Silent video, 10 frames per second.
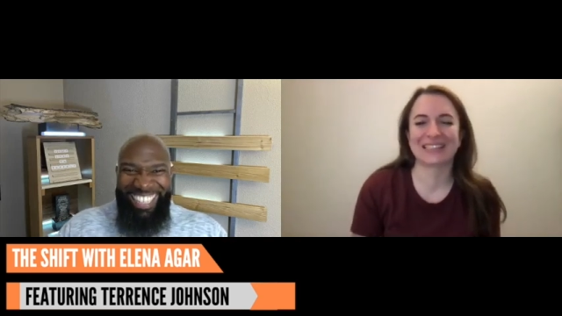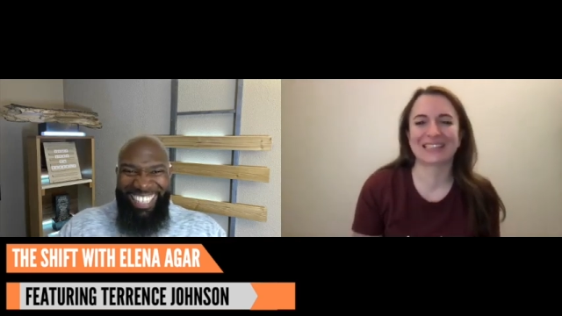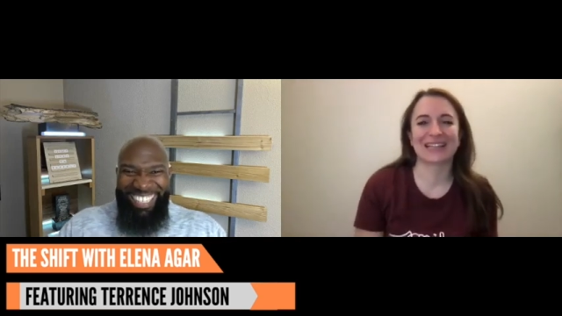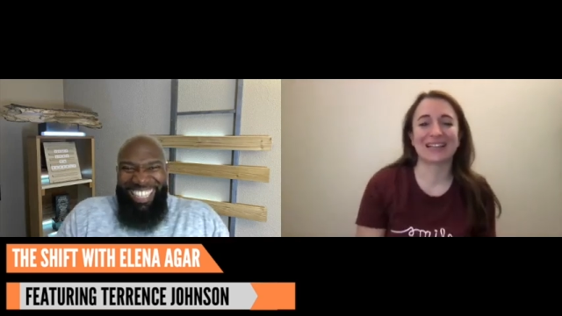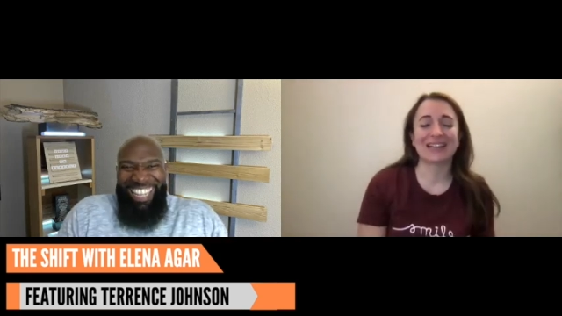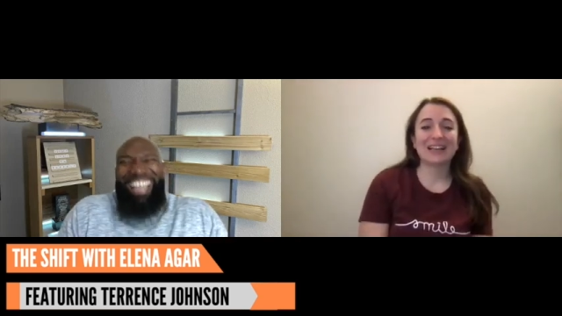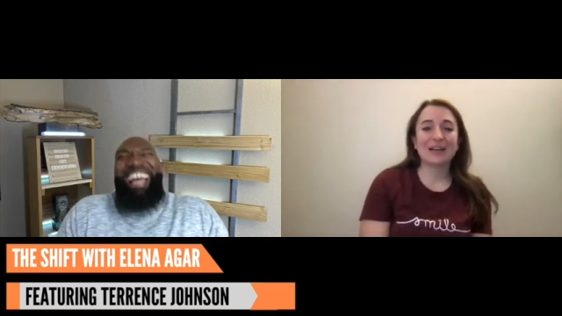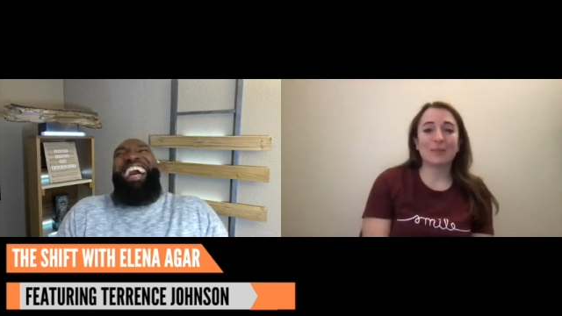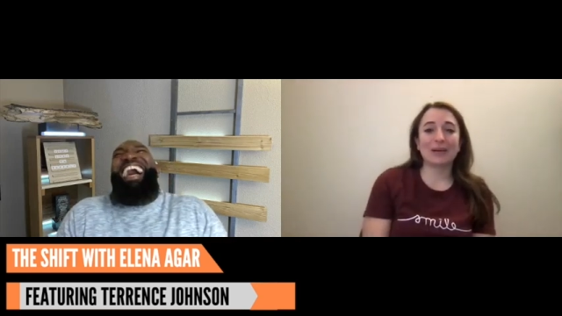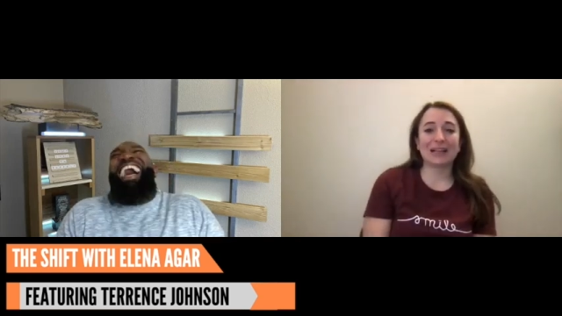Speaker 1: just kidding.
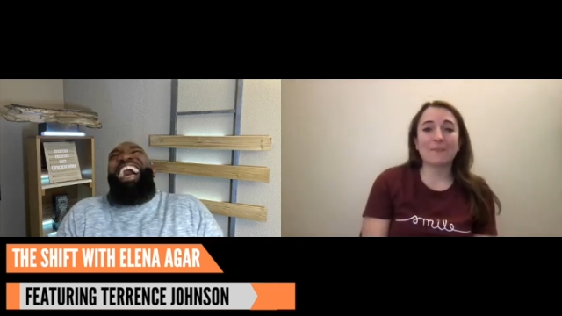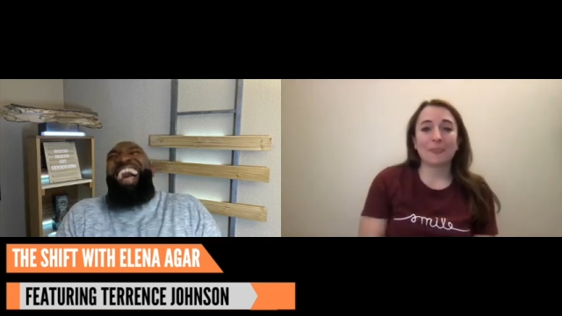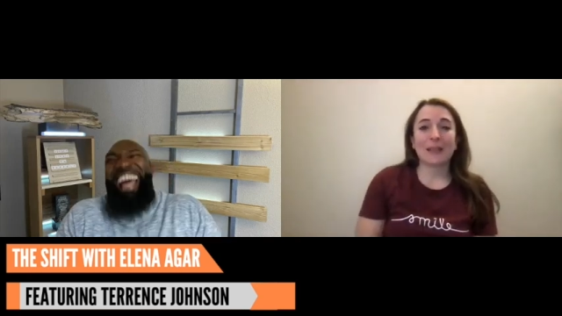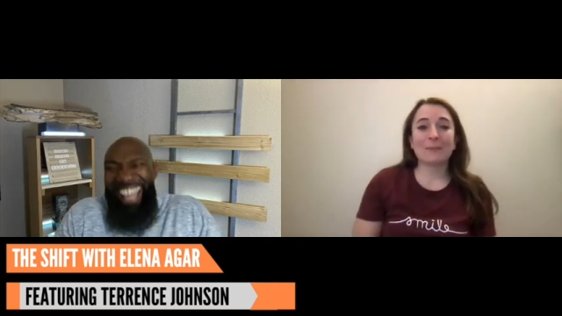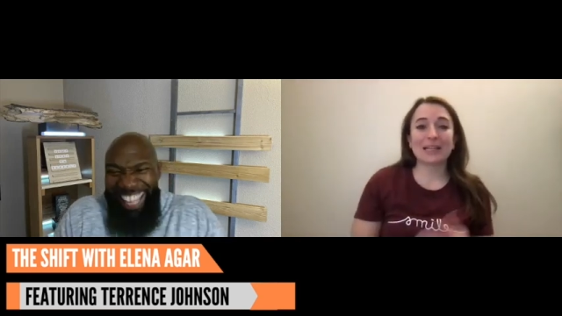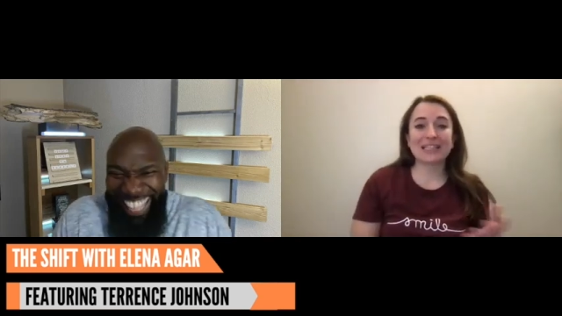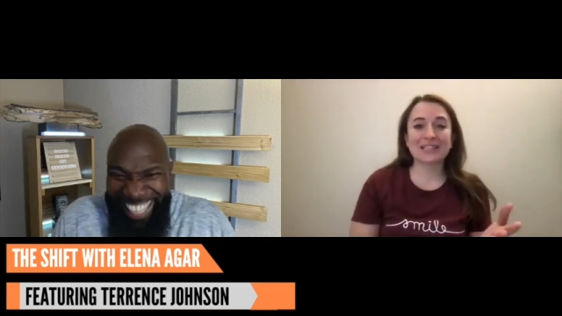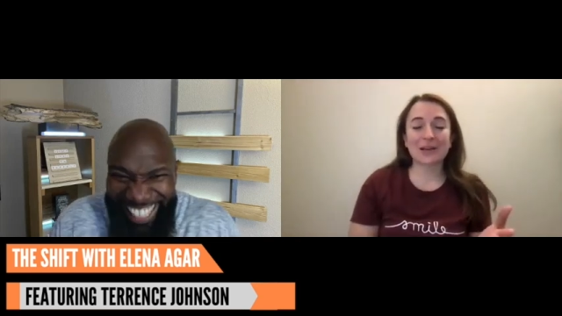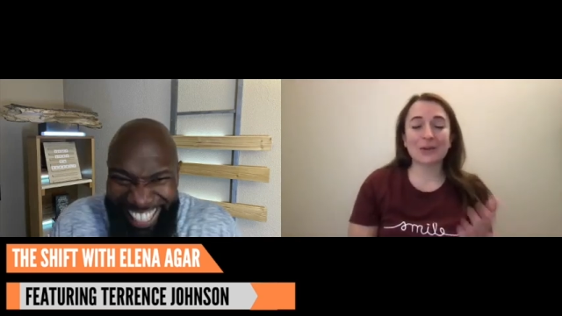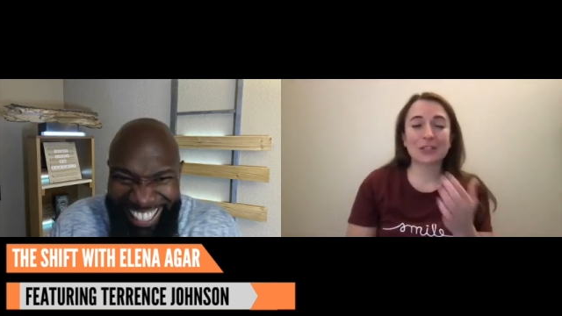but, but it's
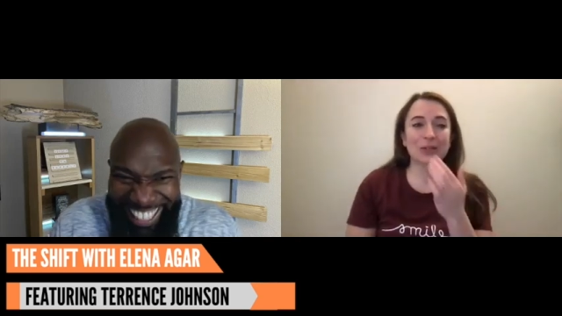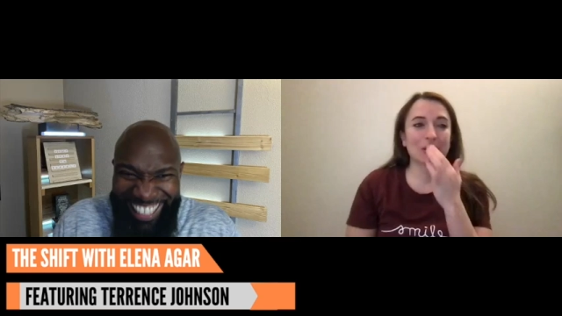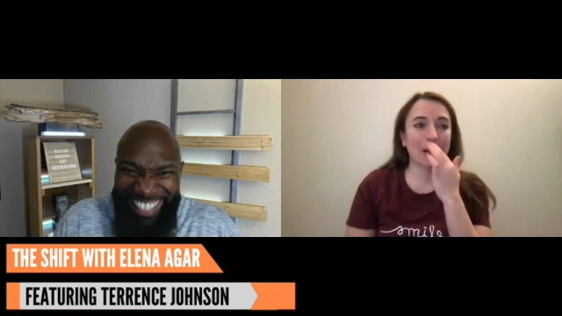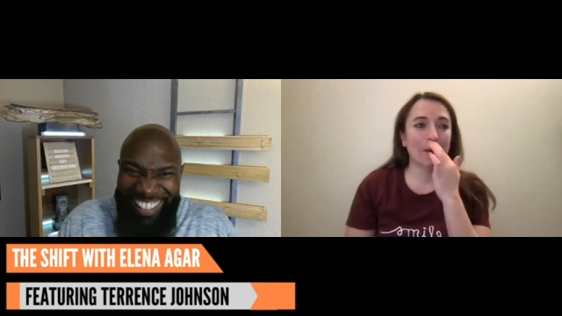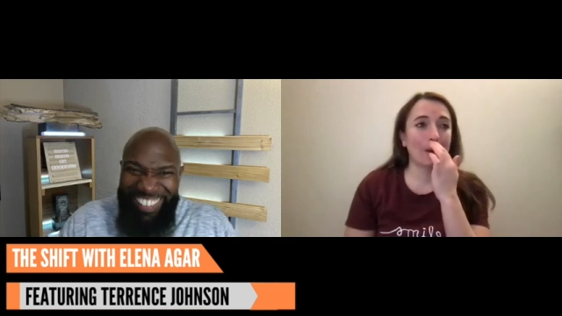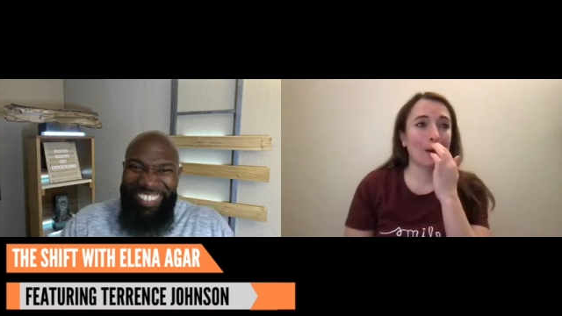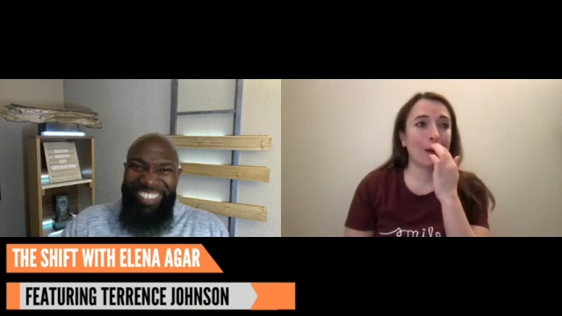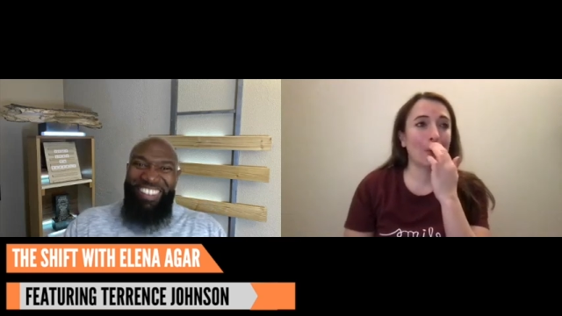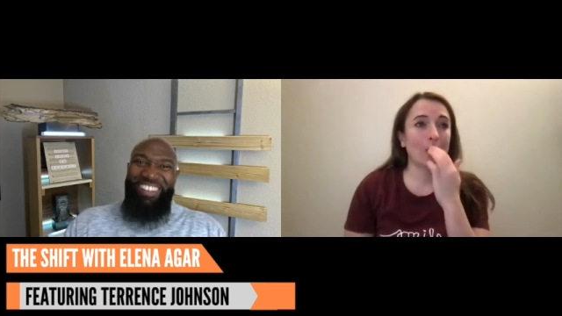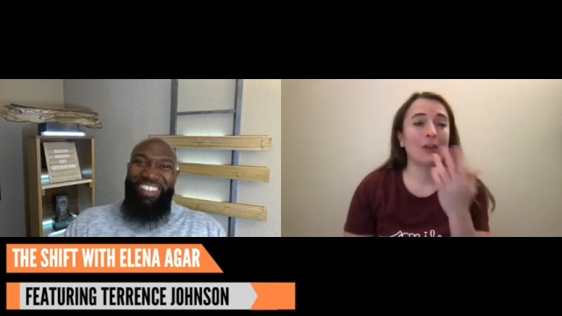so true. Like, what do
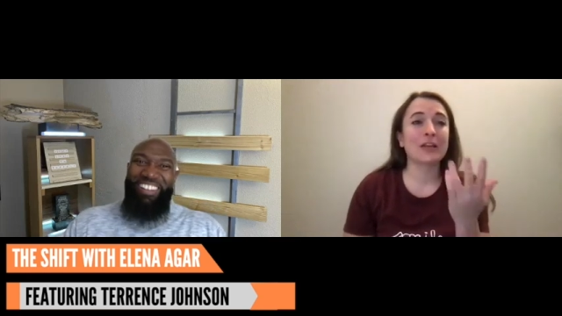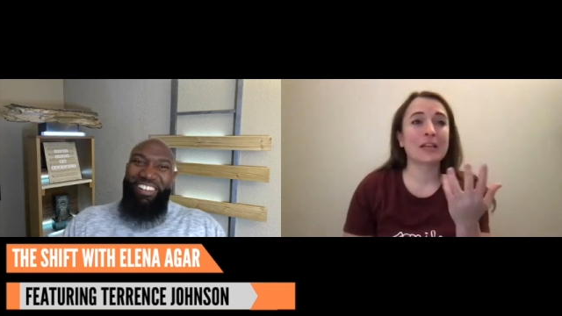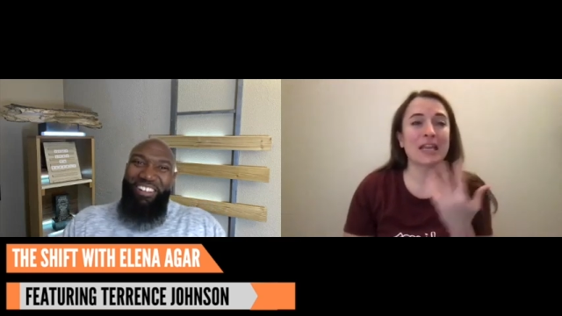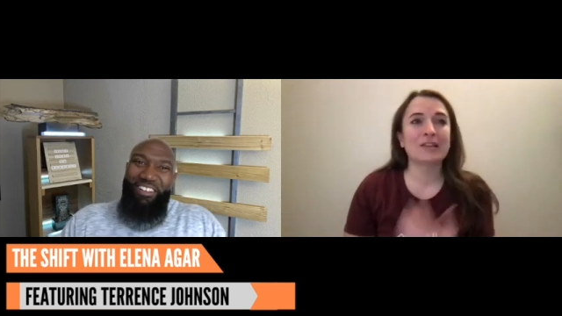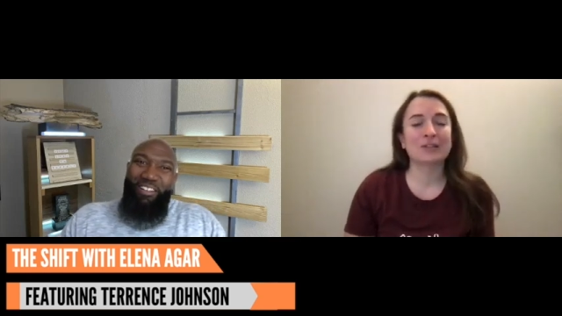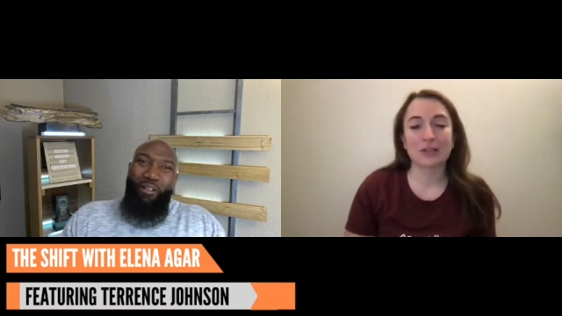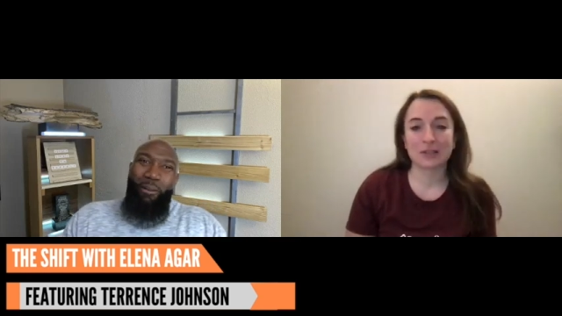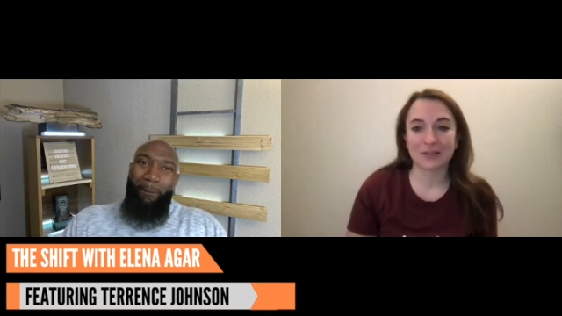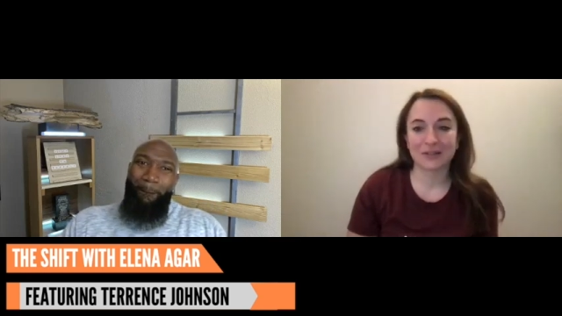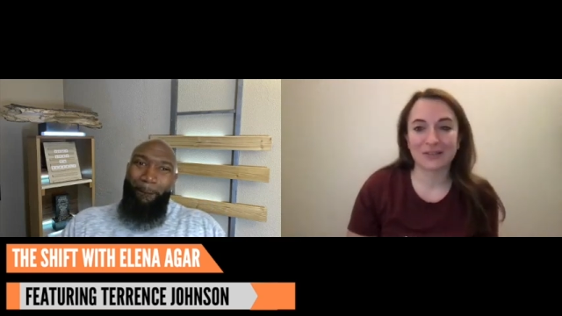I, what do you need to
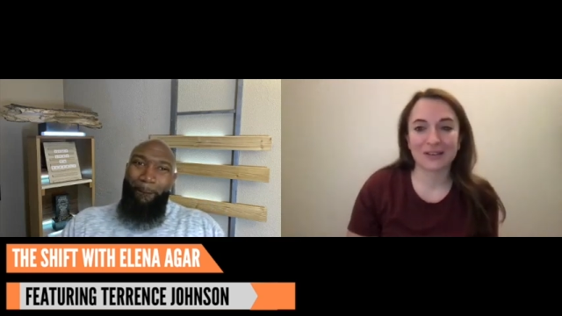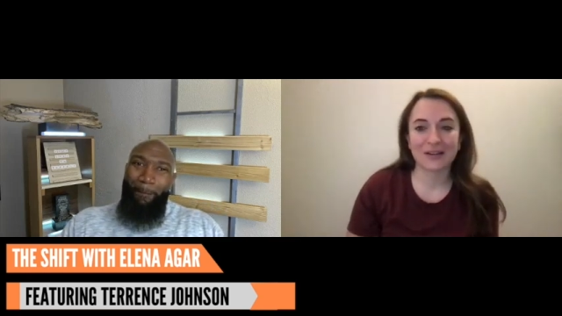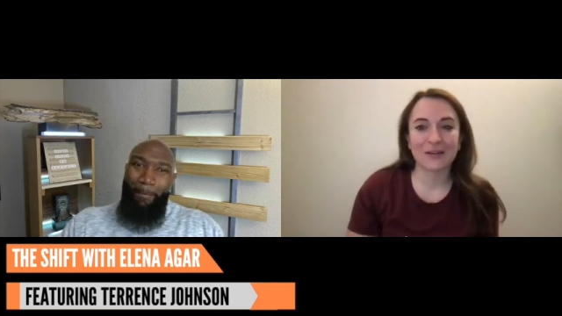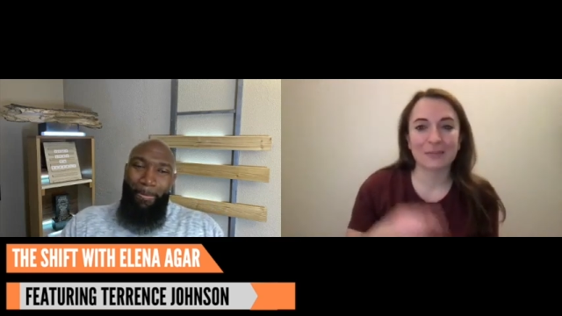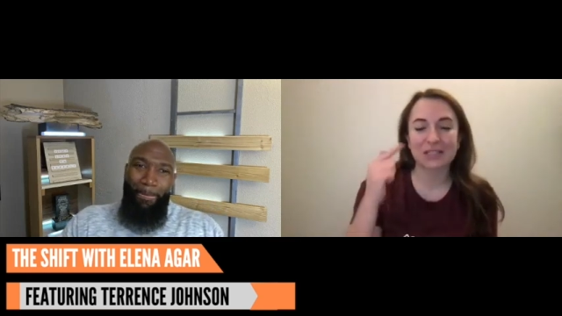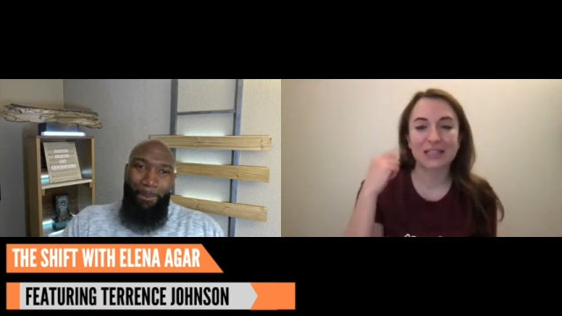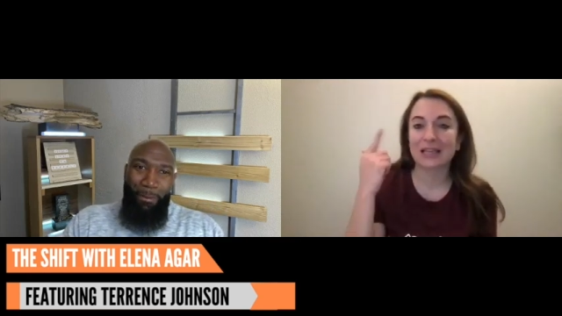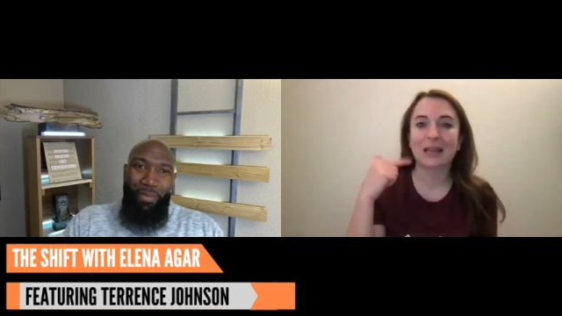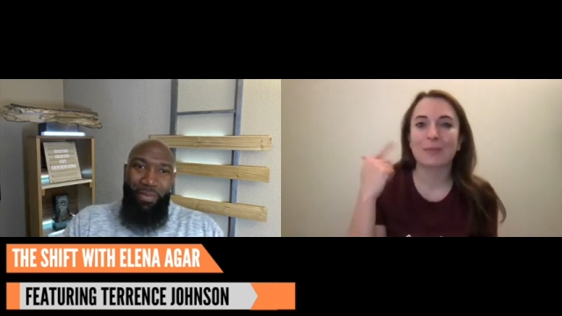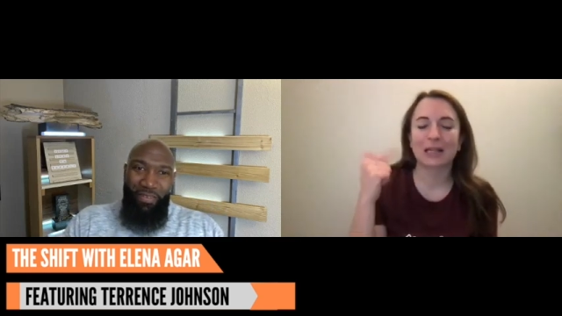do? You know, I'm just
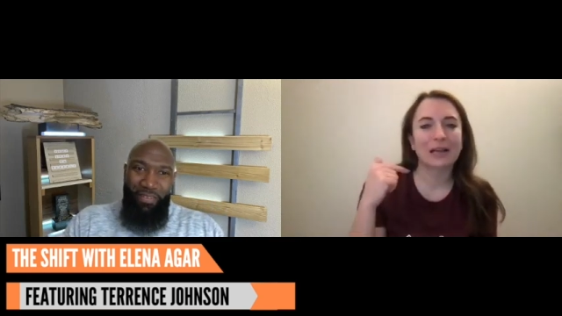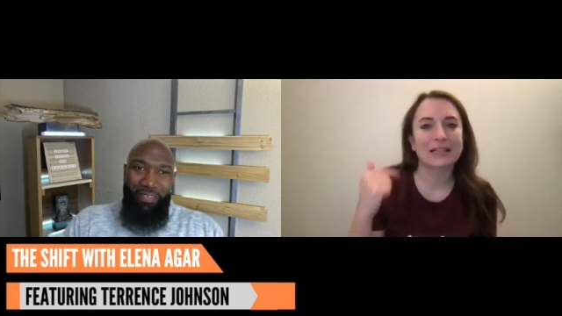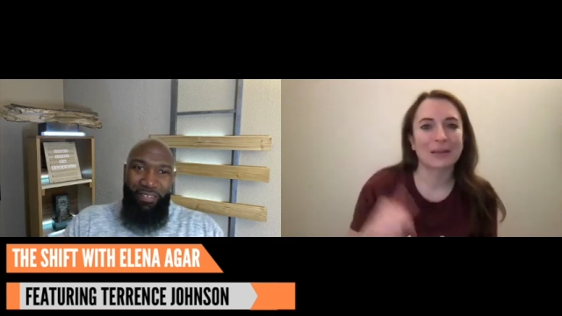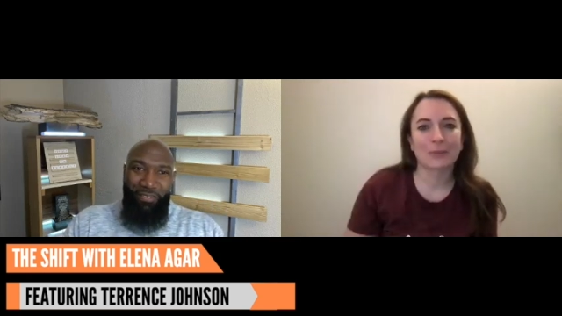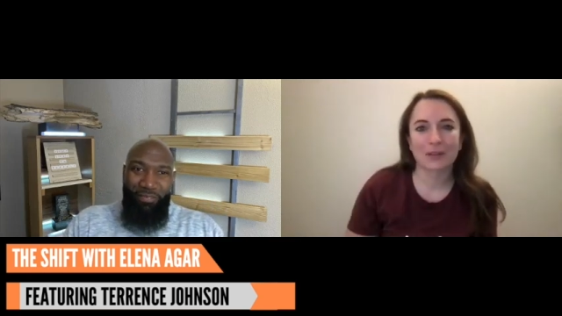thinking about like some